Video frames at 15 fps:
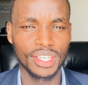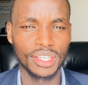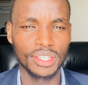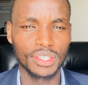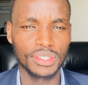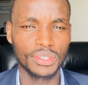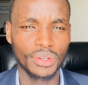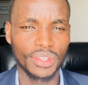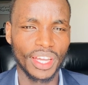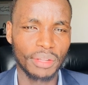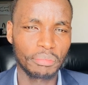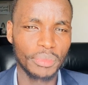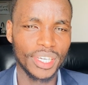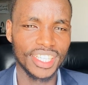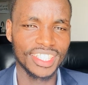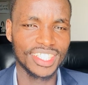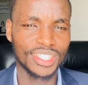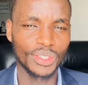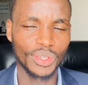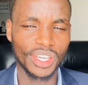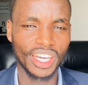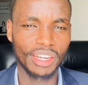So that means
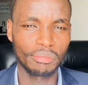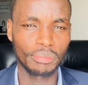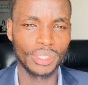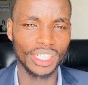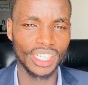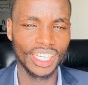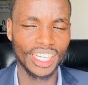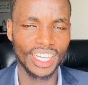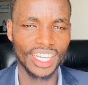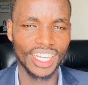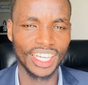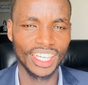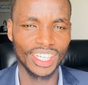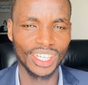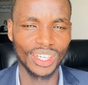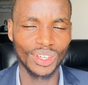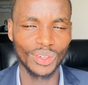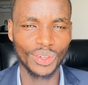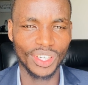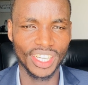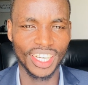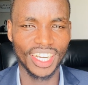you can be
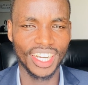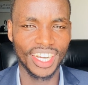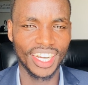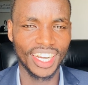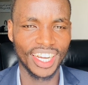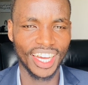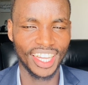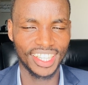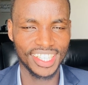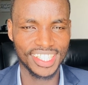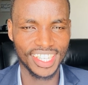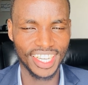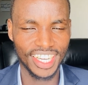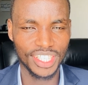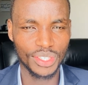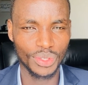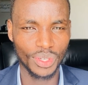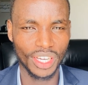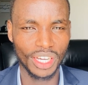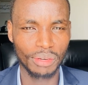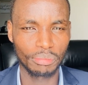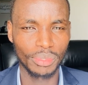looking at this age, you
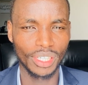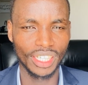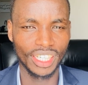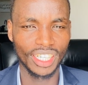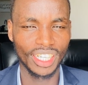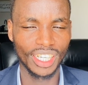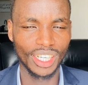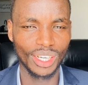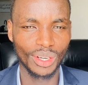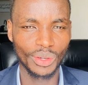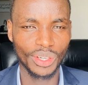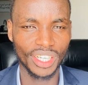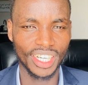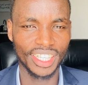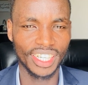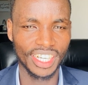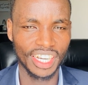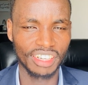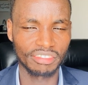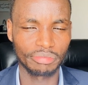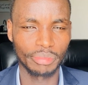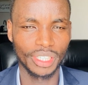can be looking at the
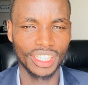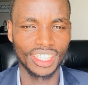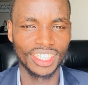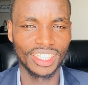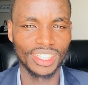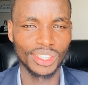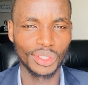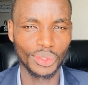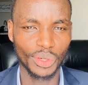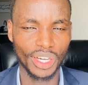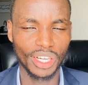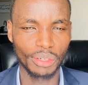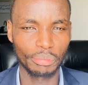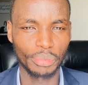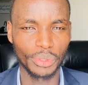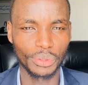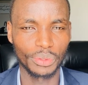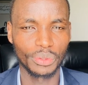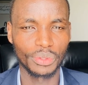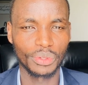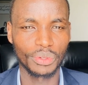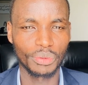government to help you
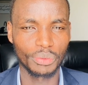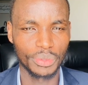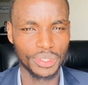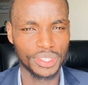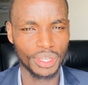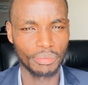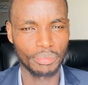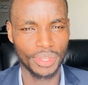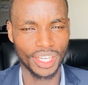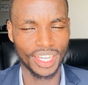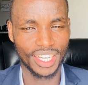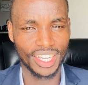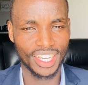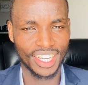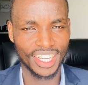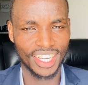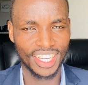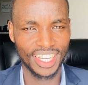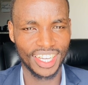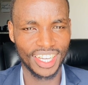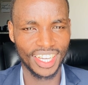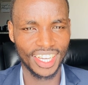with something,
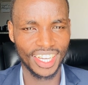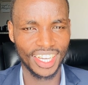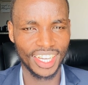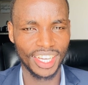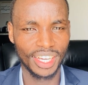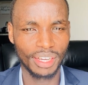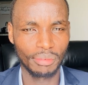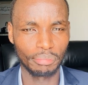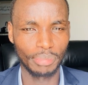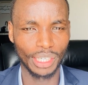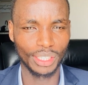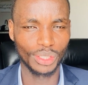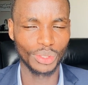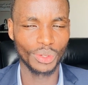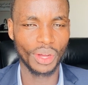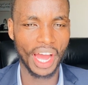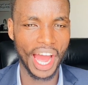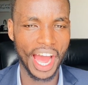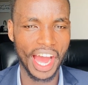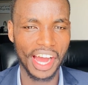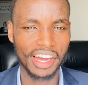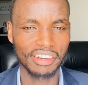but you
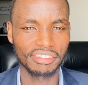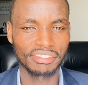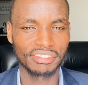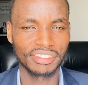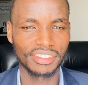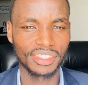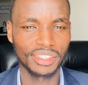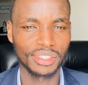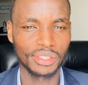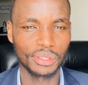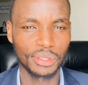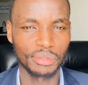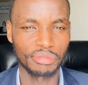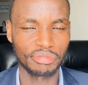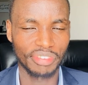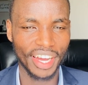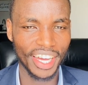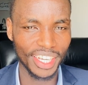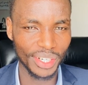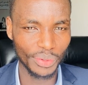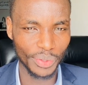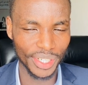have to
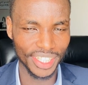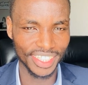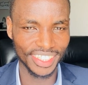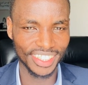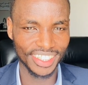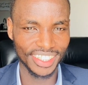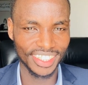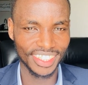find ways